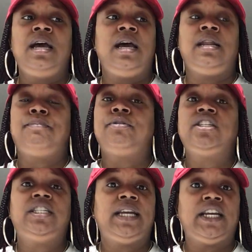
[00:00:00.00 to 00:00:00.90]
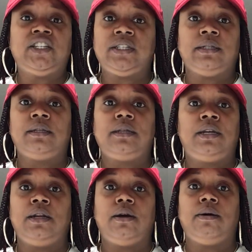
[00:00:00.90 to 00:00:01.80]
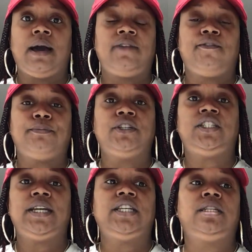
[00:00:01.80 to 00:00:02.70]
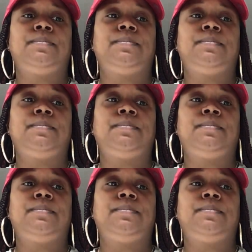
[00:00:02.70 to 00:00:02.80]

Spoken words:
an appreciation, you know, out of appreciation.